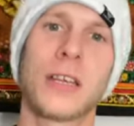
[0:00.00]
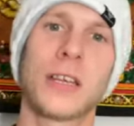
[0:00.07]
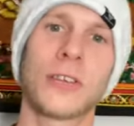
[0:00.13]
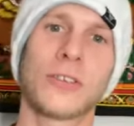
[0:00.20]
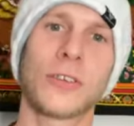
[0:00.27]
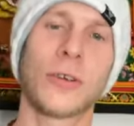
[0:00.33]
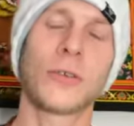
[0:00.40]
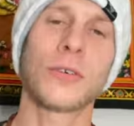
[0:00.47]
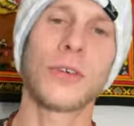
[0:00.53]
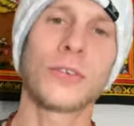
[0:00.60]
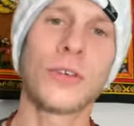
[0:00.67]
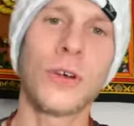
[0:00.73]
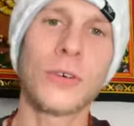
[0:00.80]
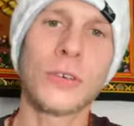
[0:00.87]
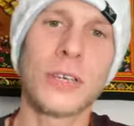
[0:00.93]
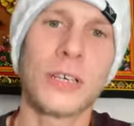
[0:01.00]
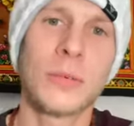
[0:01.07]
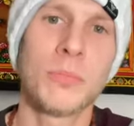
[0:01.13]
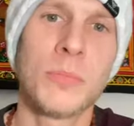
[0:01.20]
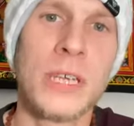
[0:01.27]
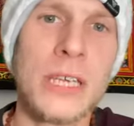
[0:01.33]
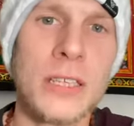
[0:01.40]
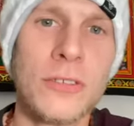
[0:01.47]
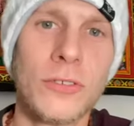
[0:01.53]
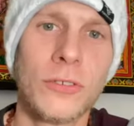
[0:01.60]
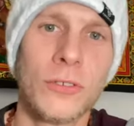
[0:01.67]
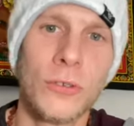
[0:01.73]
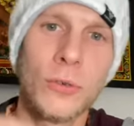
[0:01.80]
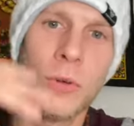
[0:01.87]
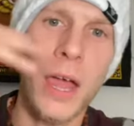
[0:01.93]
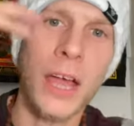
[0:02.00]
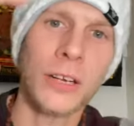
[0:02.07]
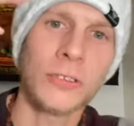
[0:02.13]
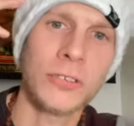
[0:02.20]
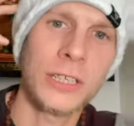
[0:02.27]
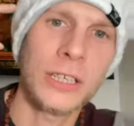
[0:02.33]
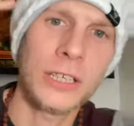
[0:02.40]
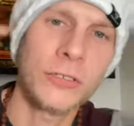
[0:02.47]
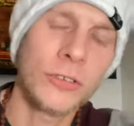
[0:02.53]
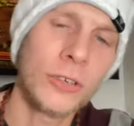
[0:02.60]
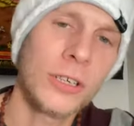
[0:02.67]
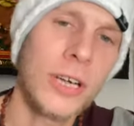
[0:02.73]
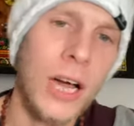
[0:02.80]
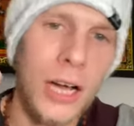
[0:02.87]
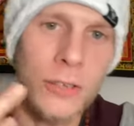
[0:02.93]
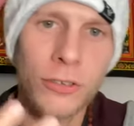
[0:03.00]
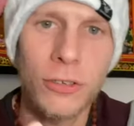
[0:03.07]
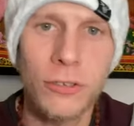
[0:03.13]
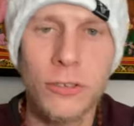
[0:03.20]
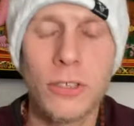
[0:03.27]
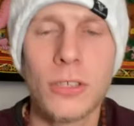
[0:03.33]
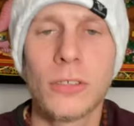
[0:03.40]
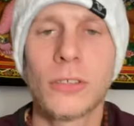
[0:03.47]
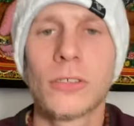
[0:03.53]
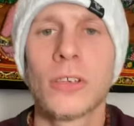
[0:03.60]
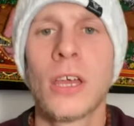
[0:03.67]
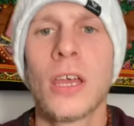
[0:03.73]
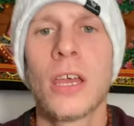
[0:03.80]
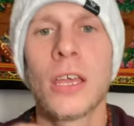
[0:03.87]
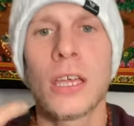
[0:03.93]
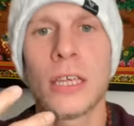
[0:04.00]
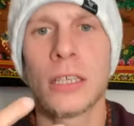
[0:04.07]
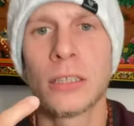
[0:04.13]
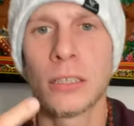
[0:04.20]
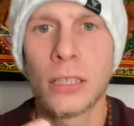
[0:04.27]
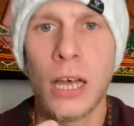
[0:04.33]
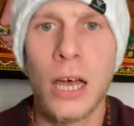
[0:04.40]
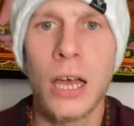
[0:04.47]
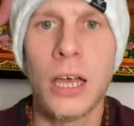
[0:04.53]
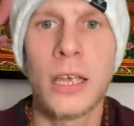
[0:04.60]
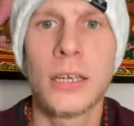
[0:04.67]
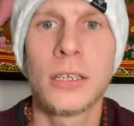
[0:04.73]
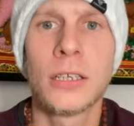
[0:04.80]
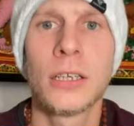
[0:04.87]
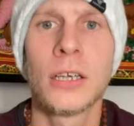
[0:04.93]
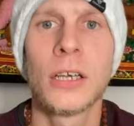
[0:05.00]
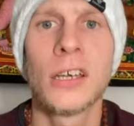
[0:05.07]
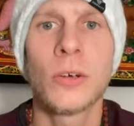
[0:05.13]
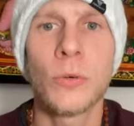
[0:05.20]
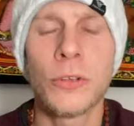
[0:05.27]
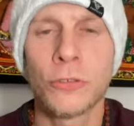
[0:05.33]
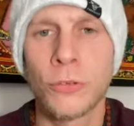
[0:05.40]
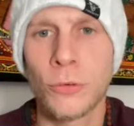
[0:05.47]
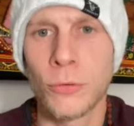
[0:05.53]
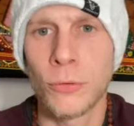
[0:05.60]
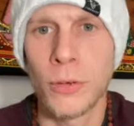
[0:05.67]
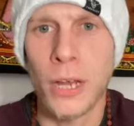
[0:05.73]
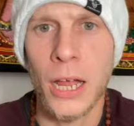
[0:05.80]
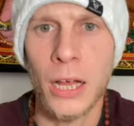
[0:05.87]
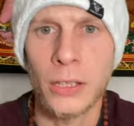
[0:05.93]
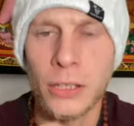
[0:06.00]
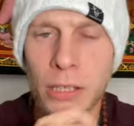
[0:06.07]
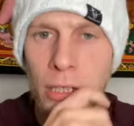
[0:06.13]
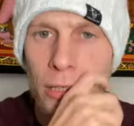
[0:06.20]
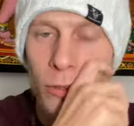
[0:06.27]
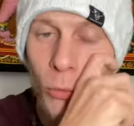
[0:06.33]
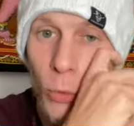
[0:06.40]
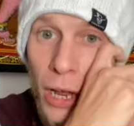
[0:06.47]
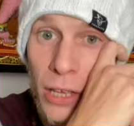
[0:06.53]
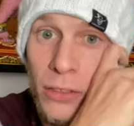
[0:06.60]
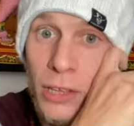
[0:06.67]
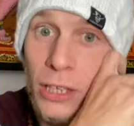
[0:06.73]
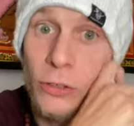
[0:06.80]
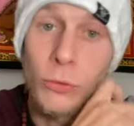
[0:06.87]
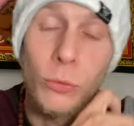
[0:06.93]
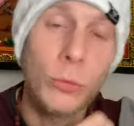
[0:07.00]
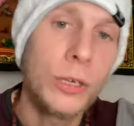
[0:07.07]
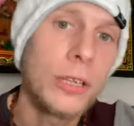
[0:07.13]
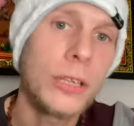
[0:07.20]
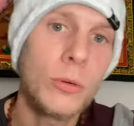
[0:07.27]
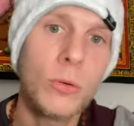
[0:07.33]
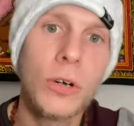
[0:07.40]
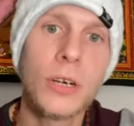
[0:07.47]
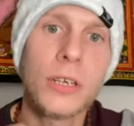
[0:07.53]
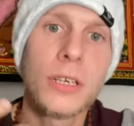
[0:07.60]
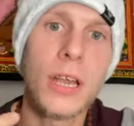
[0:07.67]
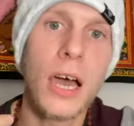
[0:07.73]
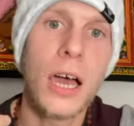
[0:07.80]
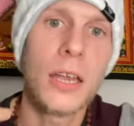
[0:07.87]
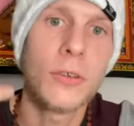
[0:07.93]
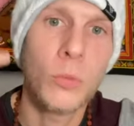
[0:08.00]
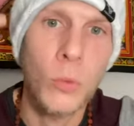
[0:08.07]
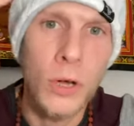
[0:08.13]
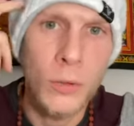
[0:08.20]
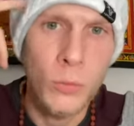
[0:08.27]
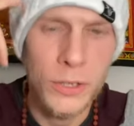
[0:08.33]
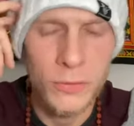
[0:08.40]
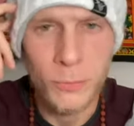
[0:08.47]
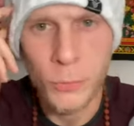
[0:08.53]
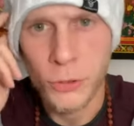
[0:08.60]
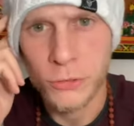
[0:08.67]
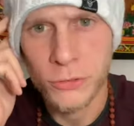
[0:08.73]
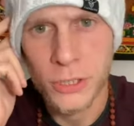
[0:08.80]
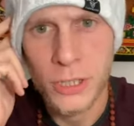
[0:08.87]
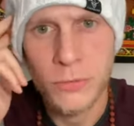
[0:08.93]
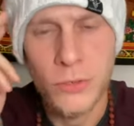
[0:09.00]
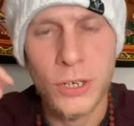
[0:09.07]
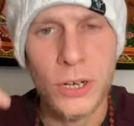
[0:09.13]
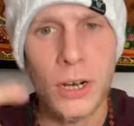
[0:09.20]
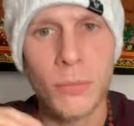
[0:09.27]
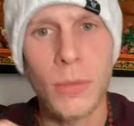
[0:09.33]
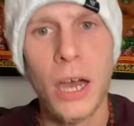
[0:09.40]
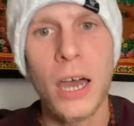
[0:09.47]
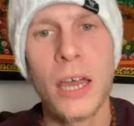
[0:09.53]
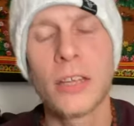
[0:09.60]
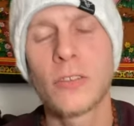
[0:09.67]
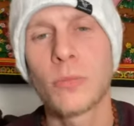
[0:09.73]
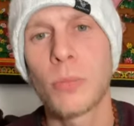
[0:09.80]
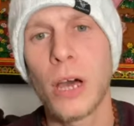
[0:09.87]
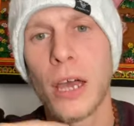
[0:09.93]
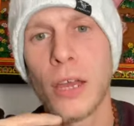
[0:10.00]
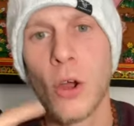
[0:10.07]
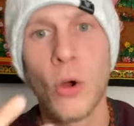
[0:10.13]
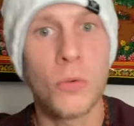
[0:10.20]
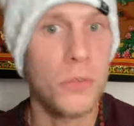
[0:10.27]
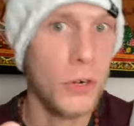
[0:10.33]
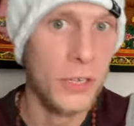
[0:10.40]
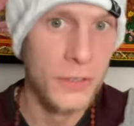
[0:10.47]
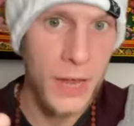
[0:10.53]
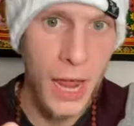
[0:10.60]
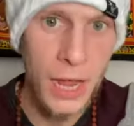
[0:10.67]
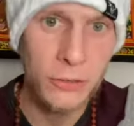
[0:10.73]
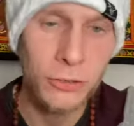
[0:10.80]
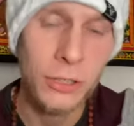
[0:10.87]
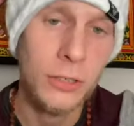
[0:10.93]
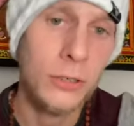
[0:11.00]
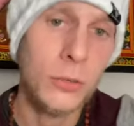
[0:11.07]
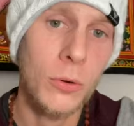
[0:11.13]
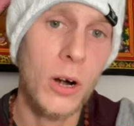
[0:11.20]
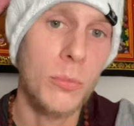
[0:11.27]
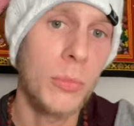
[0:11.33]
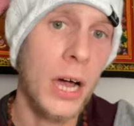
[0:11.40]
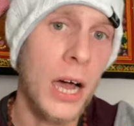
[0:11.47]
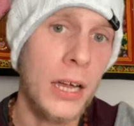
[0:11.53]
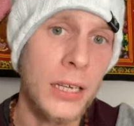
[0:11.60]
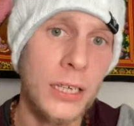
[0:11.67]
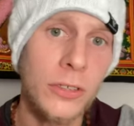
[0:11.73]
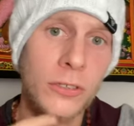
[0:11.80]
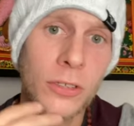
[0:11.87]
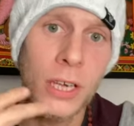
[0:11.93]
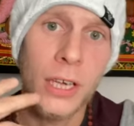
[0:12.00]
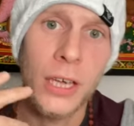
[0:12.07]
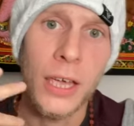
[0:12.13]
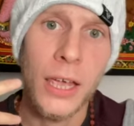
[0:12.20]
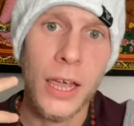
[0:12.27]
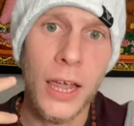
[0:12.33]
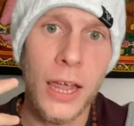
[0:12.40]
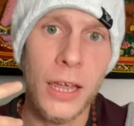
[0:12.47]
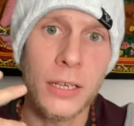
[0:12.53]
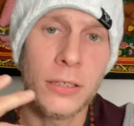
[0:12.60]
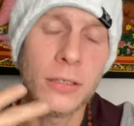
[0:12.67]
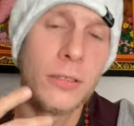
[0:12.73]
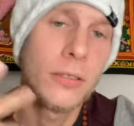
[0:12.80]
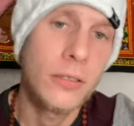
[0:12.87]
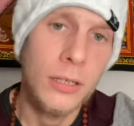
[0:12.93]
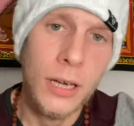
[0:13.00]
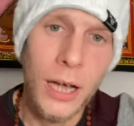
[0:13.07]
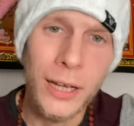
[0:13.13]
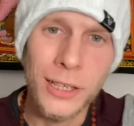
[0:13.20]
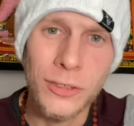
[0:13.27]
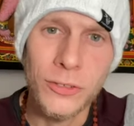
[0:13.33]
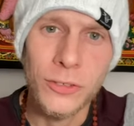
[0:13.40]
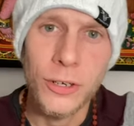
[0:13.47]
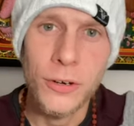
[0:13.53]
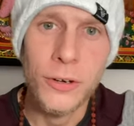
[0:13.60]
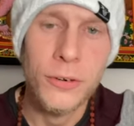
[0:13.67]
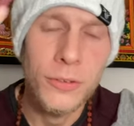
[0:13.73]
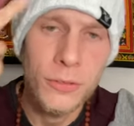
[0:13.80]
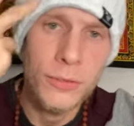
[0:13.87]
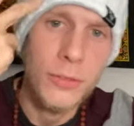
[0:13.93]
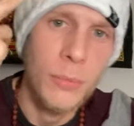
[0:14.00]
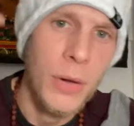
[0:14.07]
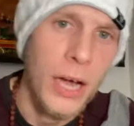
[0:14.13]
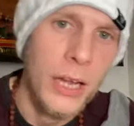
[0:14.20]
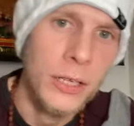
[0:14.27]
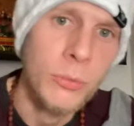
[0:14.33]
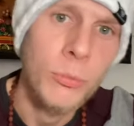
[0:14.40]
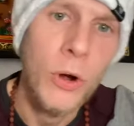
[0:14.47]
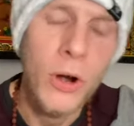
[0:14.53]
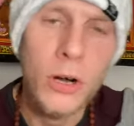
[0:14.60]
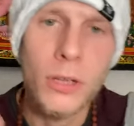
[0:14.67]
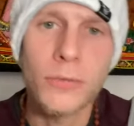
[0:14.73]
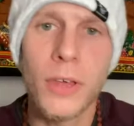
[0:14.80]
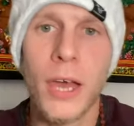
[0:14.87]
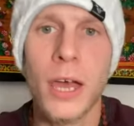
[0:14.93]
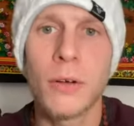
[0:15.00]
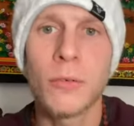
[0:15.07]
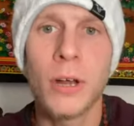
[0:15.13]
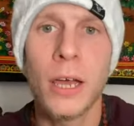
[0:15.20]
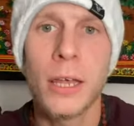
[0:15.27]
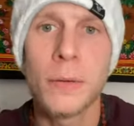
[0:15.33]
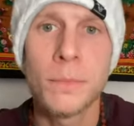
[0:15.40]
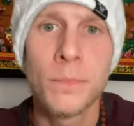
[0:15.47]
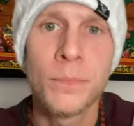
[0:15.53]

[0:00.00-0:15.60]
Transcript: So yoga means to actually get your consciousness in line with true reality and the way things really work, not what we've perceived in our minds by over attaching to our bodies. And I consider the mind part of that, right?